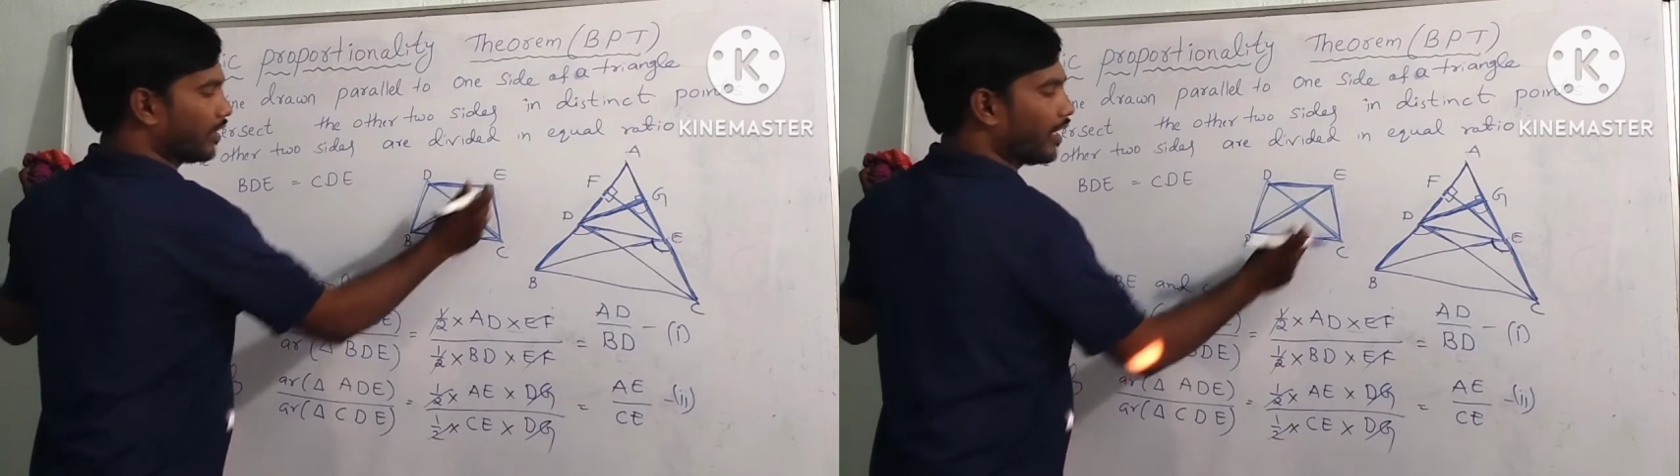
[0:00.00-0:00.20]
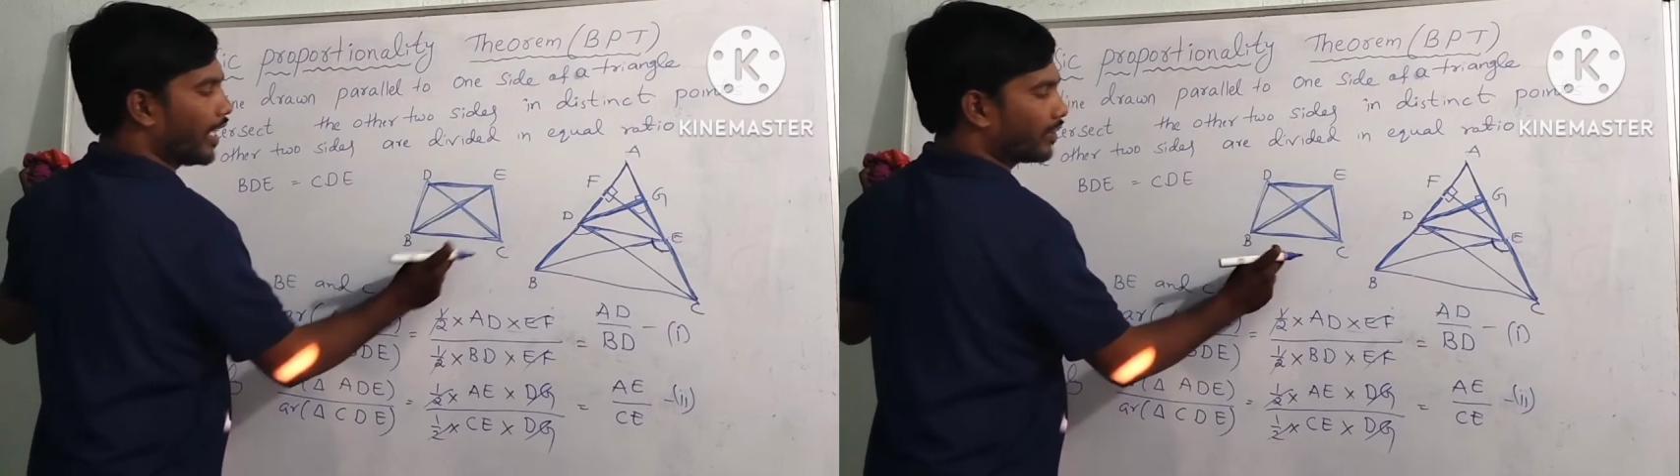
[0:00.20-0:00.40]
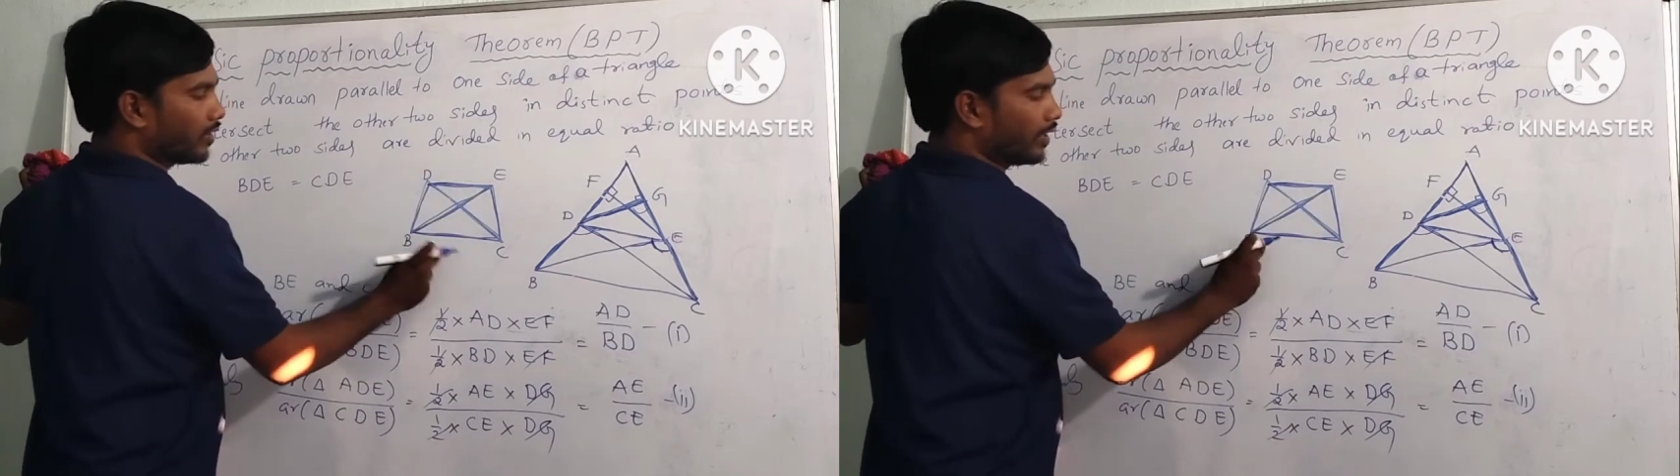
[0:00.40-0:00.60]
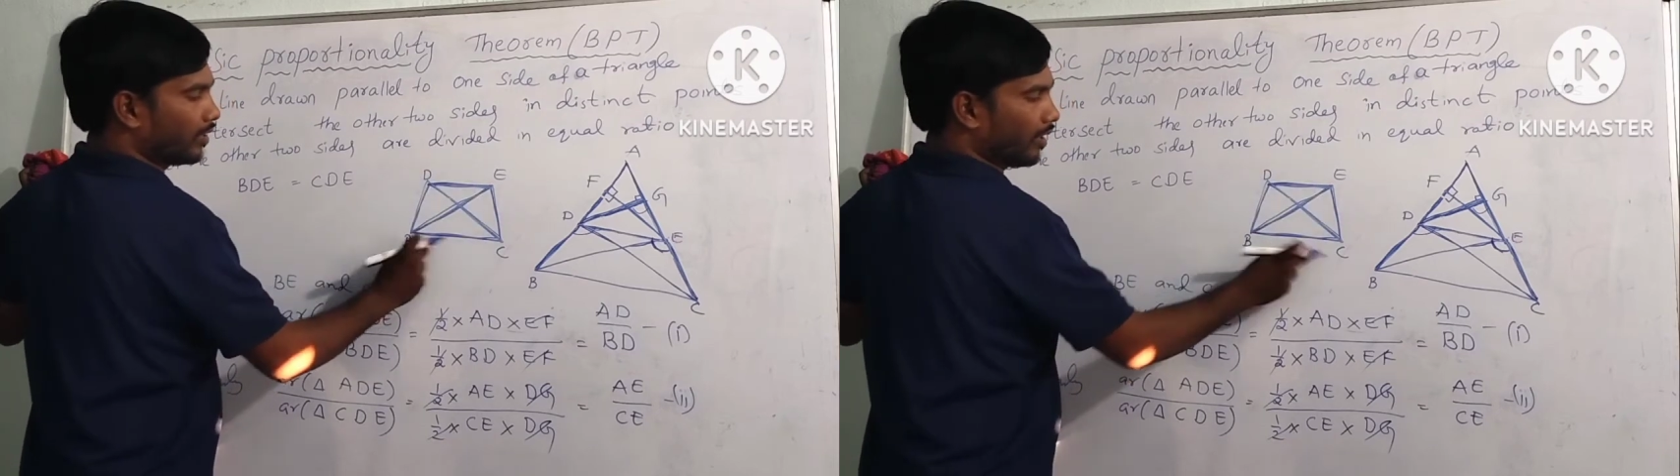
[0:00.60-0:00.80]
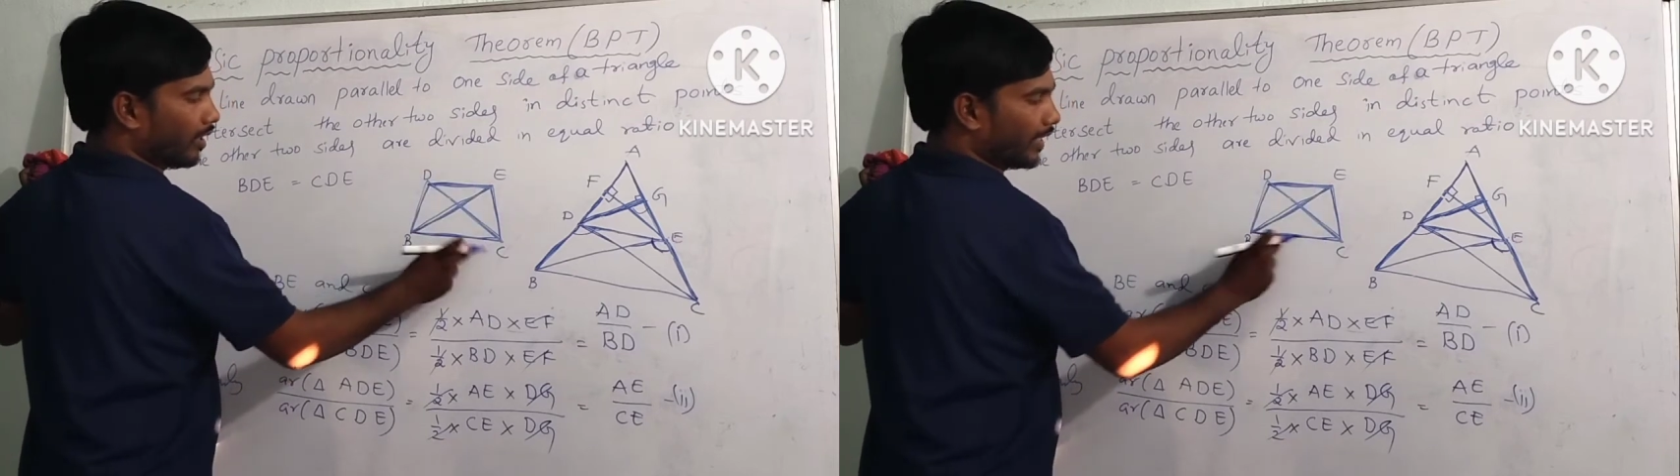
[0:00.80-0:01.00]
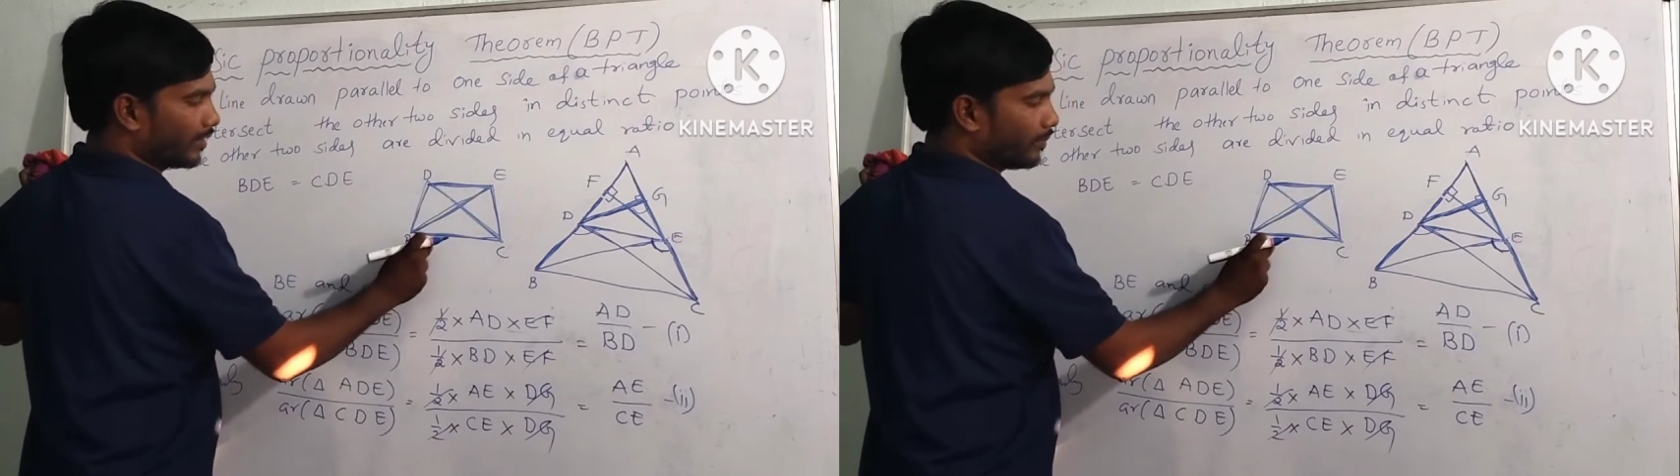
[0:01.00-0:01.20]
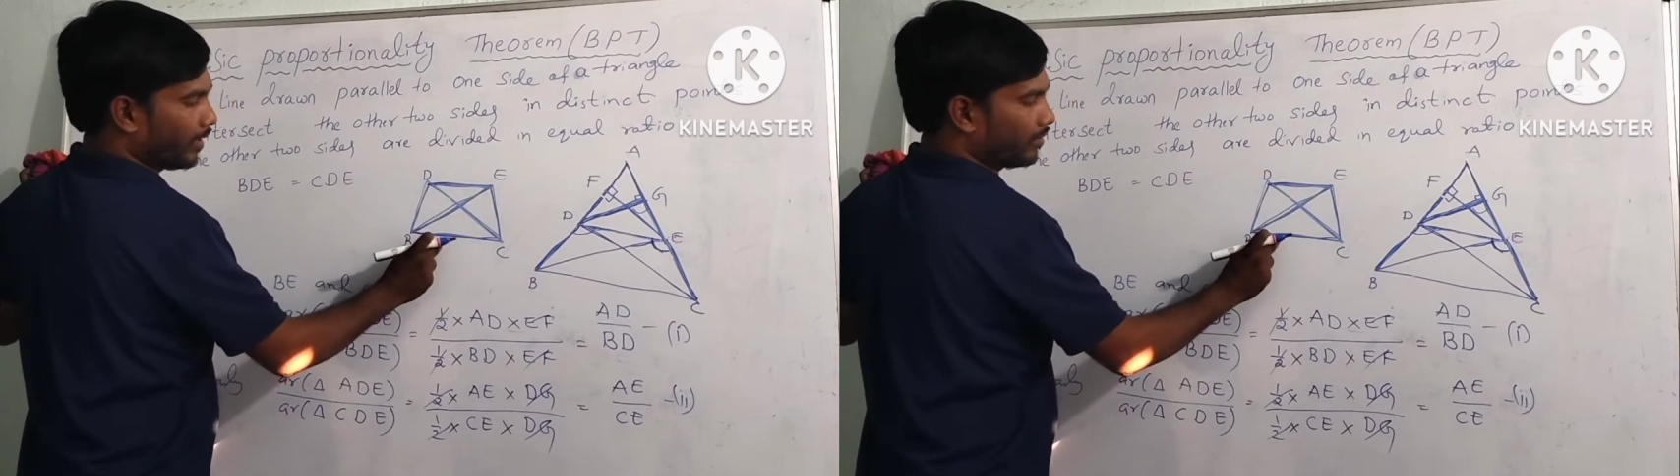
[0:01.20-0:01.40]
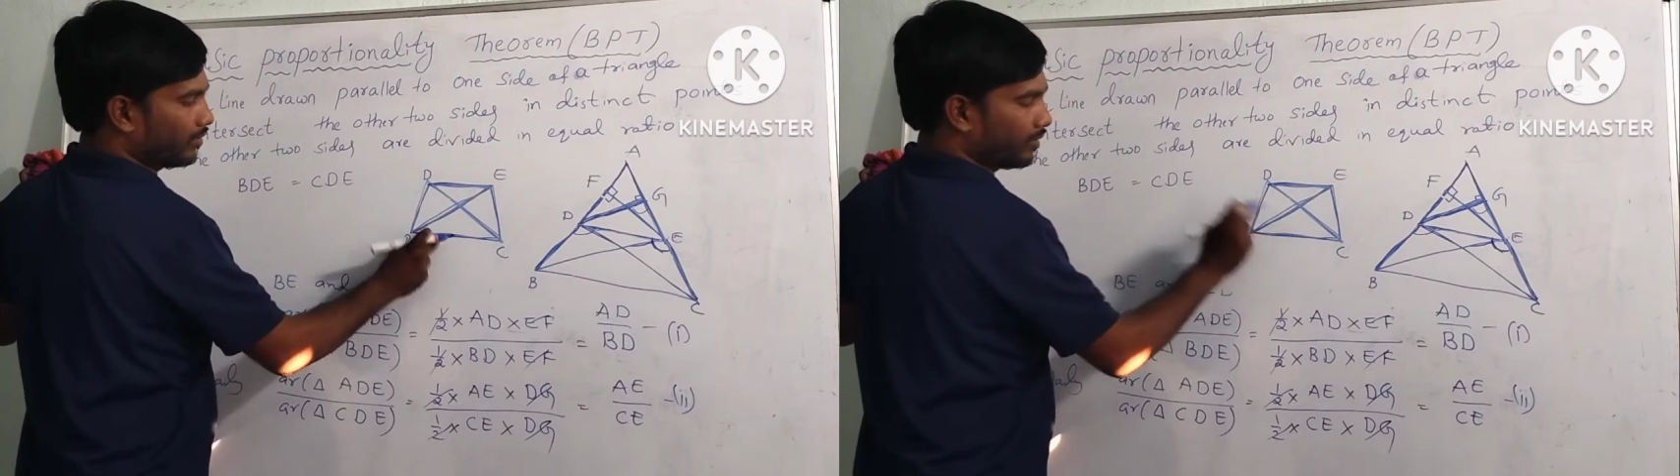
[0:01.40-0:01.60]
I explained BC
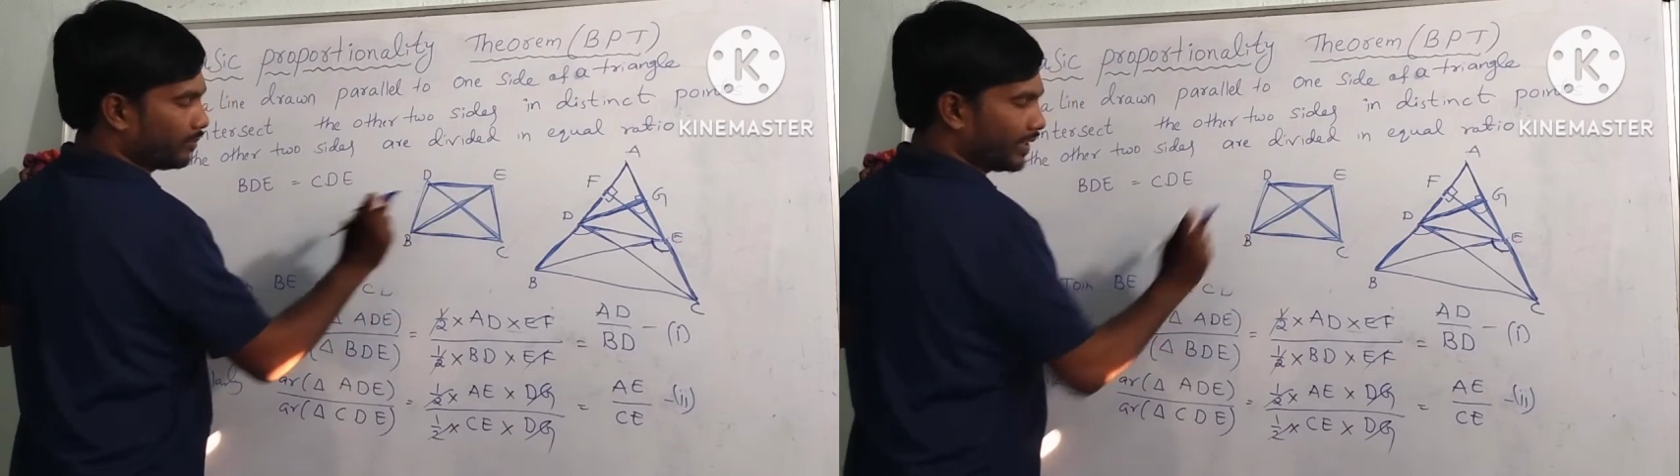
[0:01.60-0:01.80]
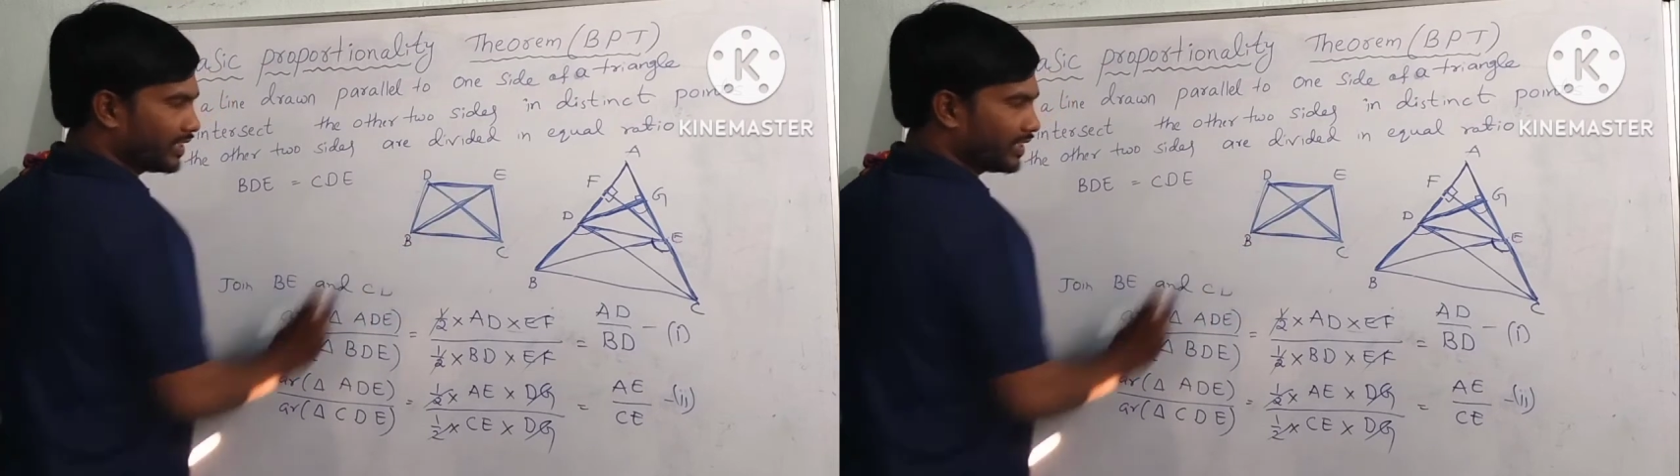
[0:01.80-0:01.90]
as base.